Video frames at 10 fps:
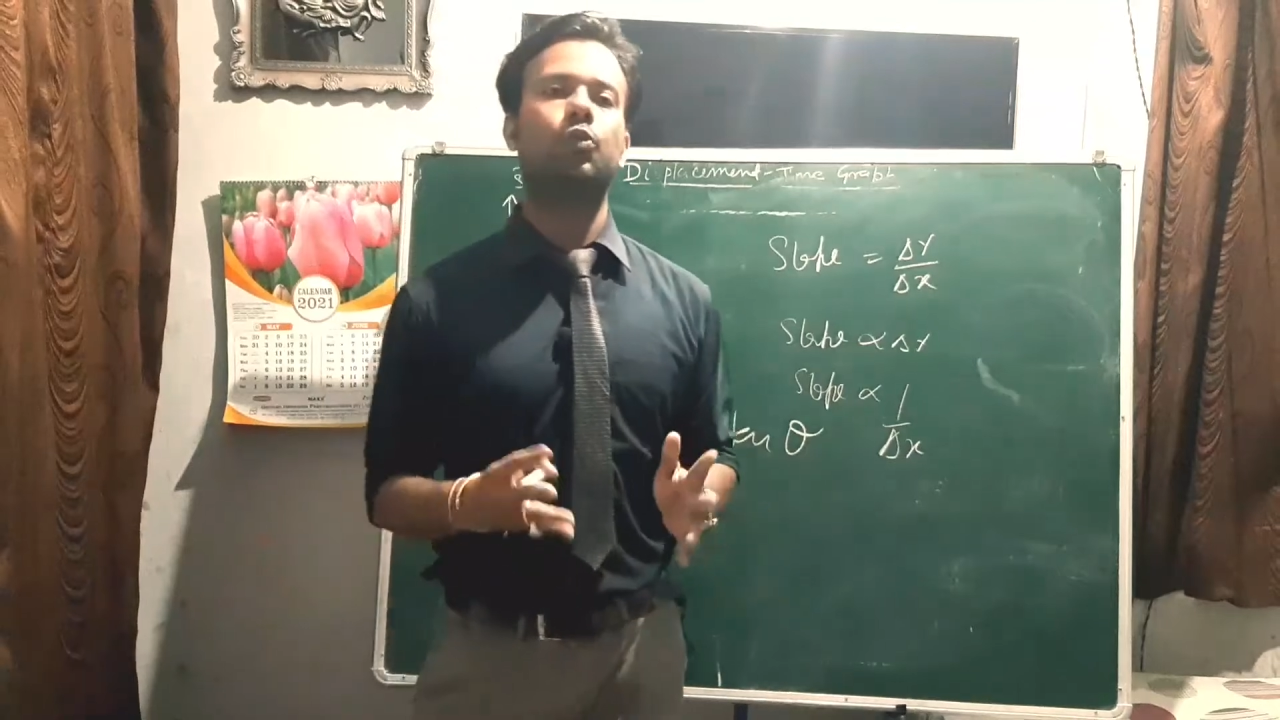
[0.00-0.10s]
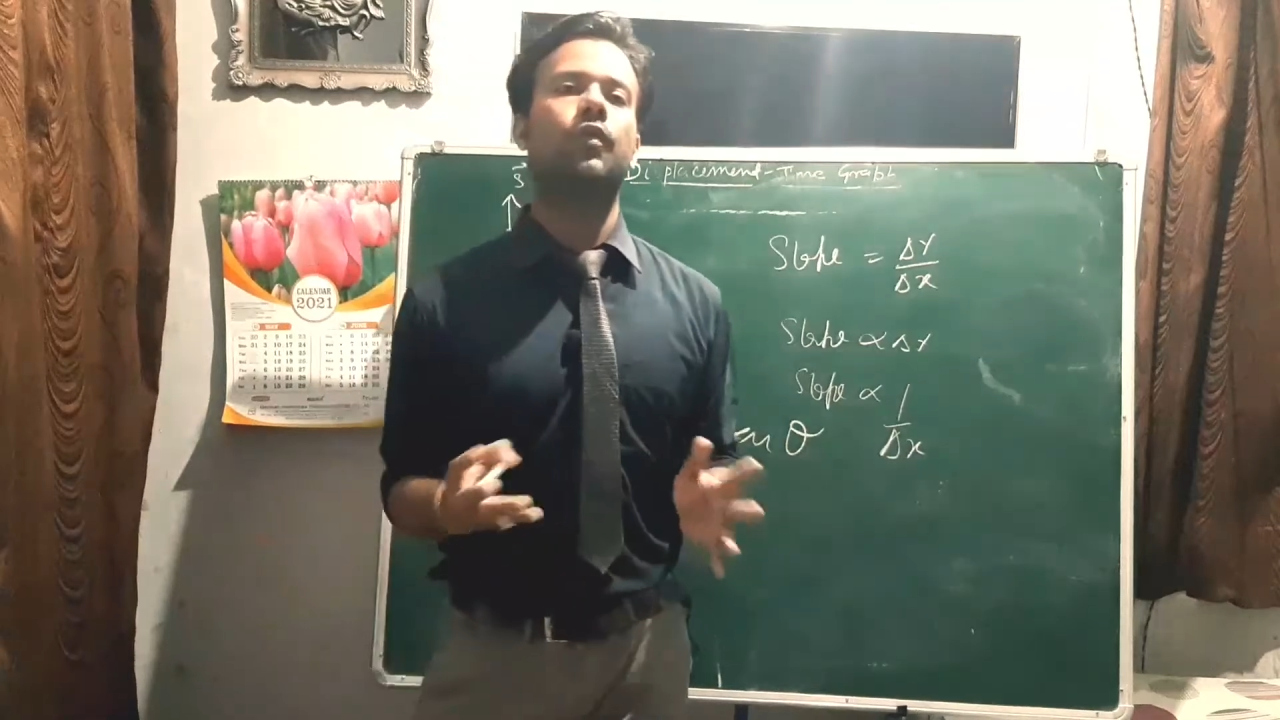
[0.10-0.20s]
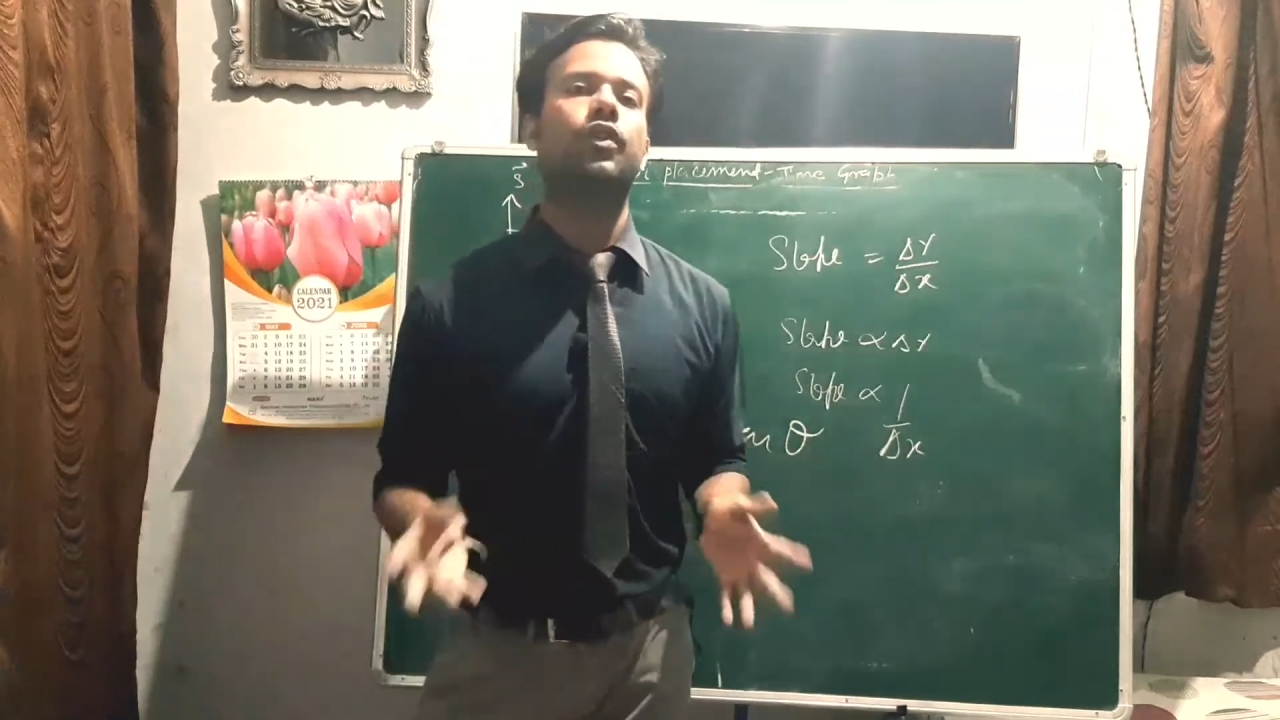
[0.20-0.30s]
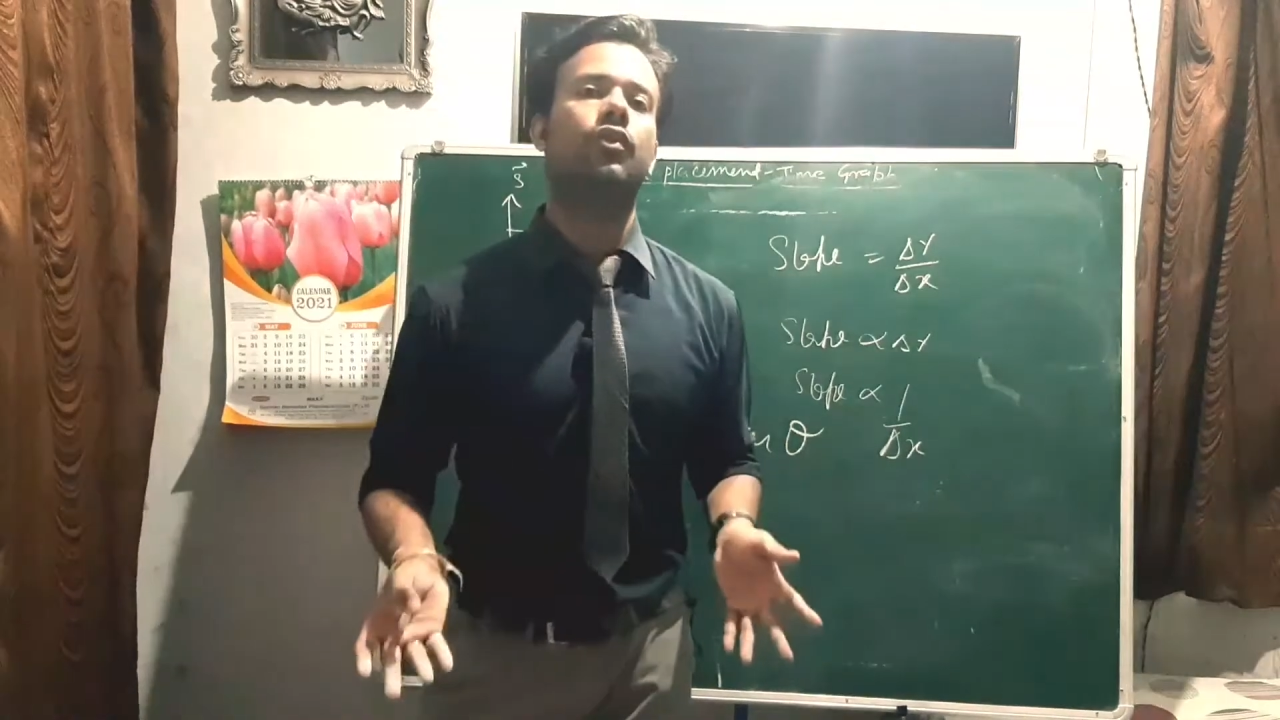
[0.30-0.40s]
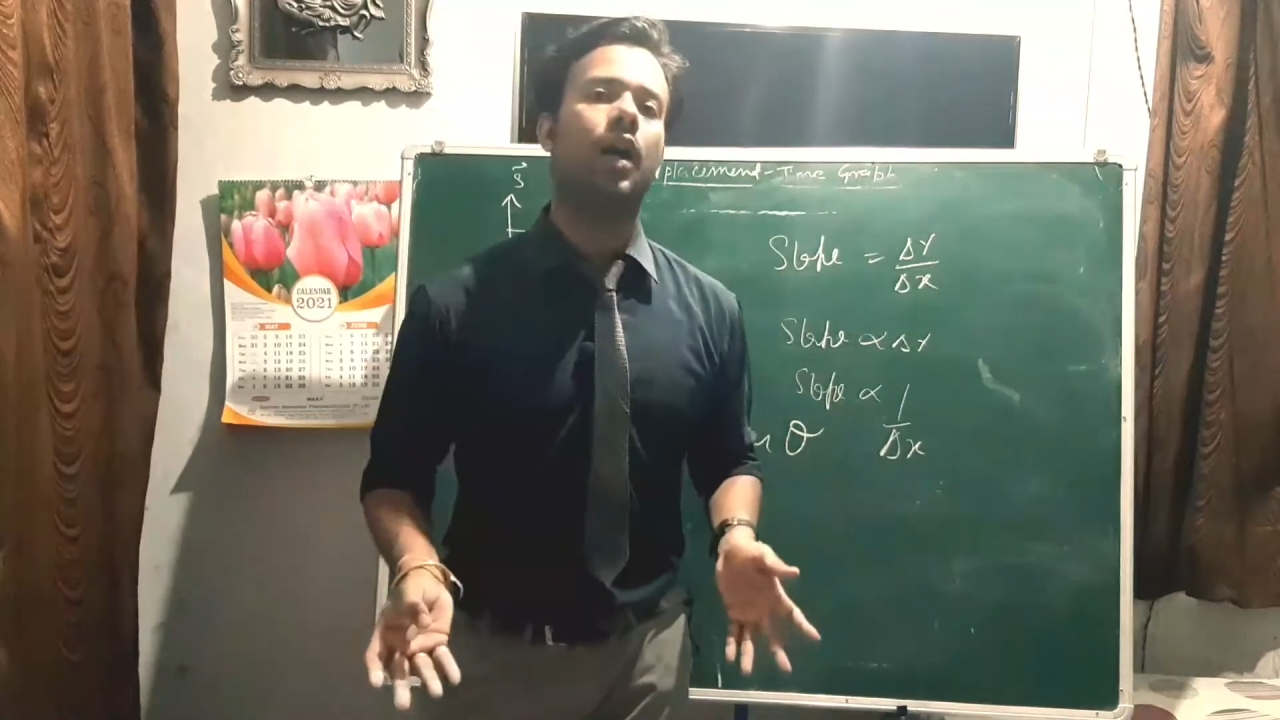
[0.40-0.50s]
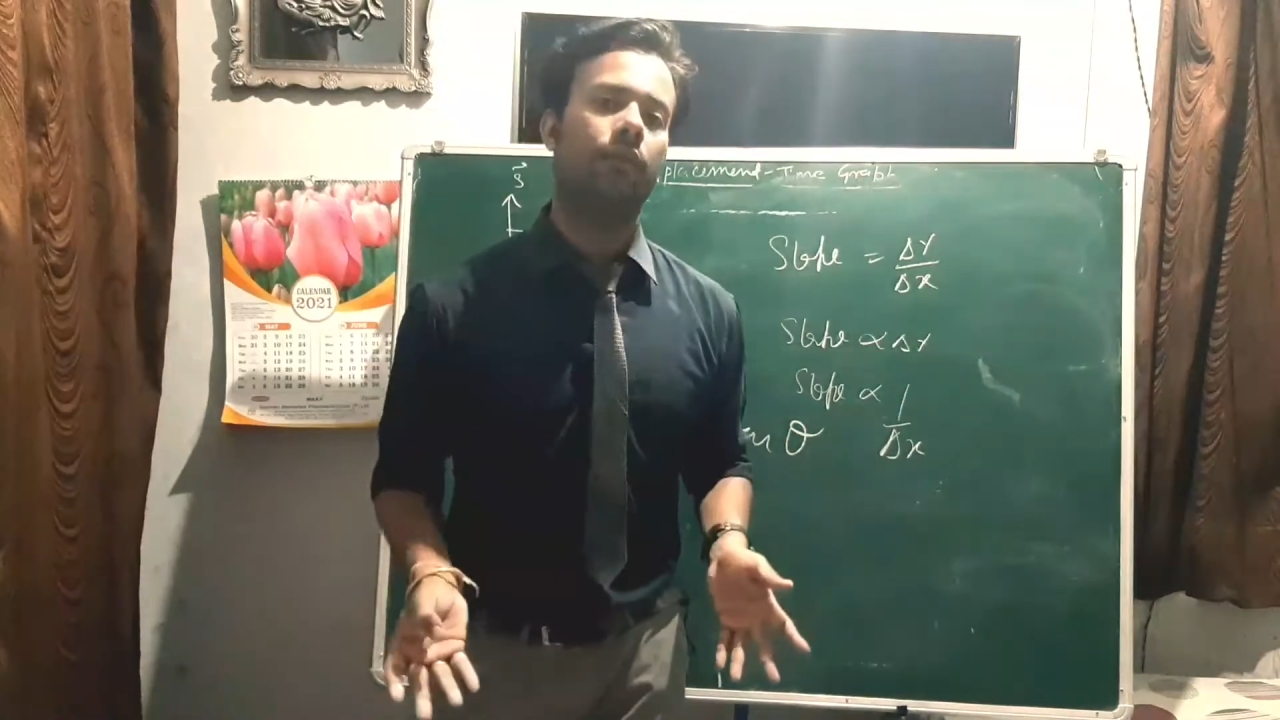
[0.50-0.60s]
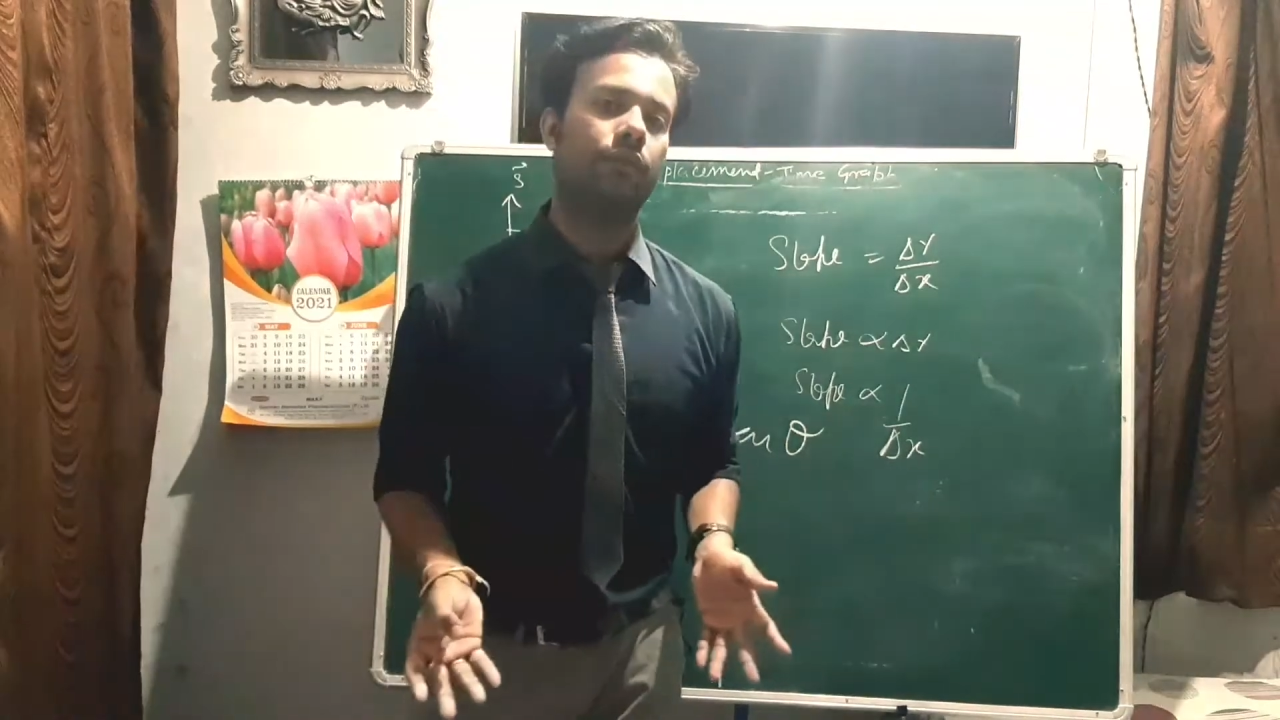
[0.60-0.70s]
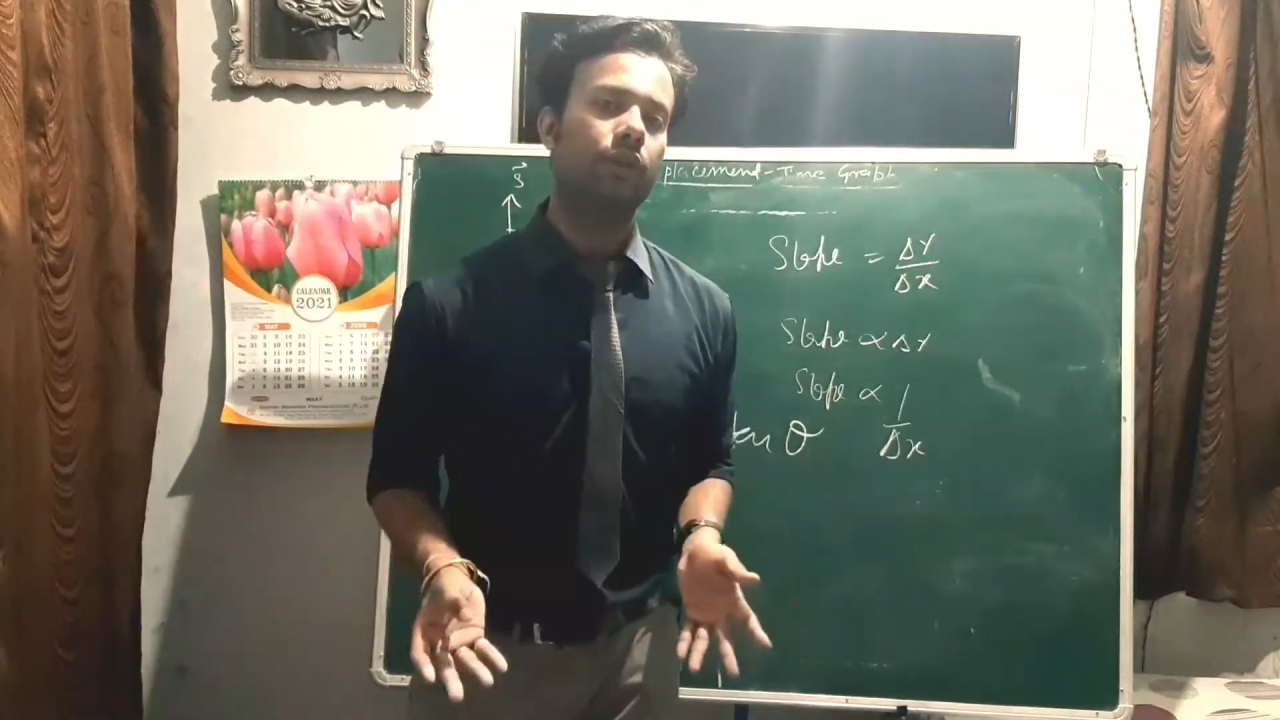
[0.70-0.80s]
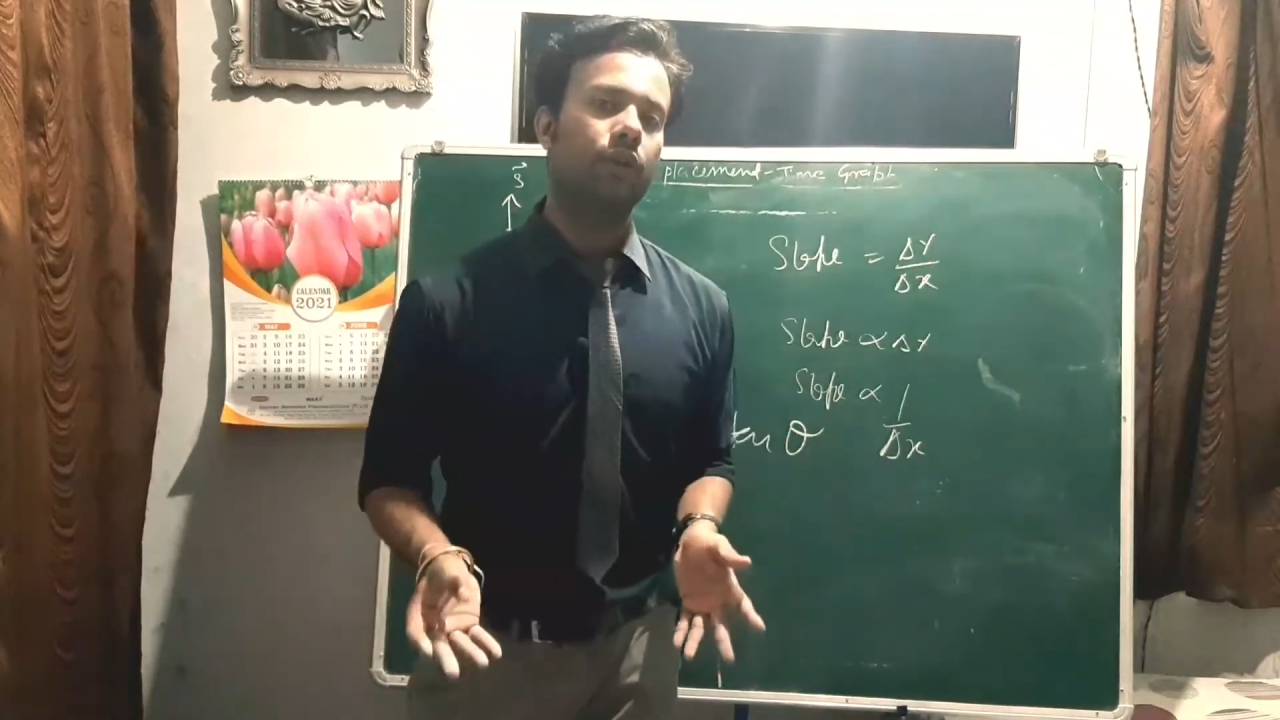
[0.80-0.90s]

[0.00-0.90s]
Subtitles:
of the graph.